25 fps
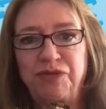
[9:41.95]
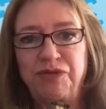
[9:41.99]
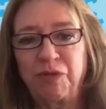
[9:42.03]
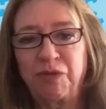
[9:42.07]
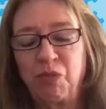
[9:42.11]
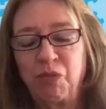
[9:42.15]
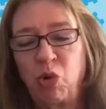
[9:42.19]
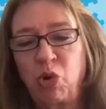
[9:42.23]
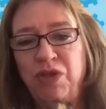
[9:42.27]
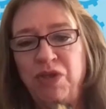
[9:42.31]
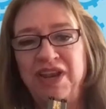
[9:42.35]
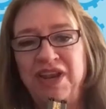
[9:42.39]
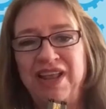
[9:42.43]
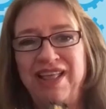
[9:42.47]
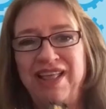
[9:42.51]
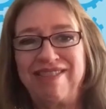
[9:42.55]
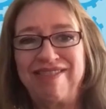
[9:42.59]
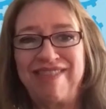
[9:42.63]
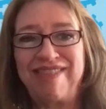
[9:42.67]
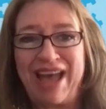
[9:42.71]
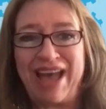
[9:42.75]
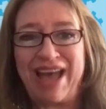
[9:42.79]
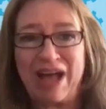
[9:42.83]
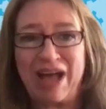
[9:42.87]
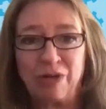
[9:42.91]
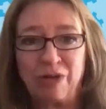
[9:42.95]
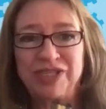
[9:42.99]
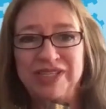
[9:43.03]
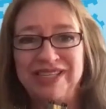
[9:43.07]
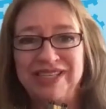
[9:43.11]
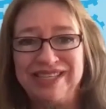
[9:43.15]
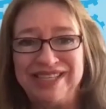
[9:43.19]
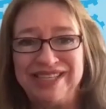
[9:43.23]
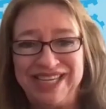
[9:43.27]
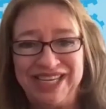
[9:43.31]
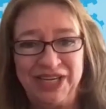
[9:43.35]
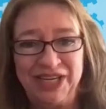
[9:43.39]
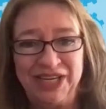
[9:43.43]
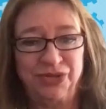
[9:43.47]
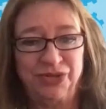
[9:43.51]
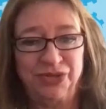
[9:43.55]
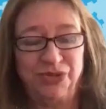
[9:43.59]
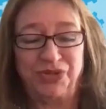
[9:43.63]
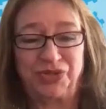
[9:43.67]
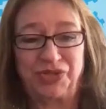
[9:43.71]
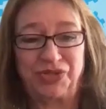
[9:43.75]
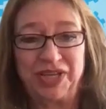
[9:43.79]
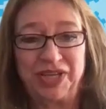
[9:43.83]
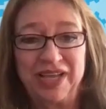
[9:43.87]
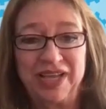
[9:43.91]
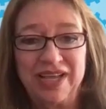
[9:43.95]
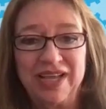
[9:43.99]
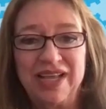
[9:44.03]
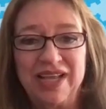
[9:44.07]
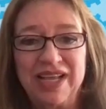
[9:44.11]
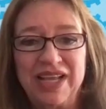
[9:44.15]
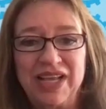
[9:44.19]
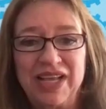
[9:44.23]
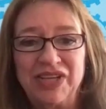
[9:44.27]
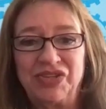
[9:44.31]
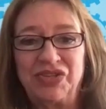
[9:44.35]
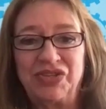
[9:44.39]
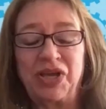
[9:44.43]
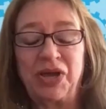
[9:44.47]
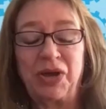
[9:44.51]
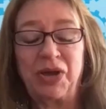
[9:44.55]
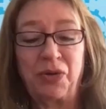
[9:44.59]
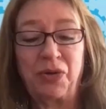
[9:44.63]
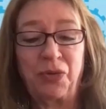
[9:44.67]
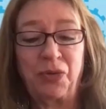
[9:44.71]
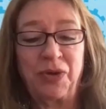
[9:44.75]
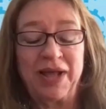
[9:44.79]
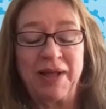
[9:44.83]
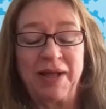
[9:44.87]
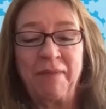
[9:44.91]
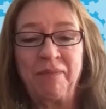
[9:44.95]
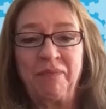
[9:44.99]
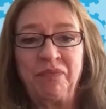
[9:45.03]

for more than 1,000 years. So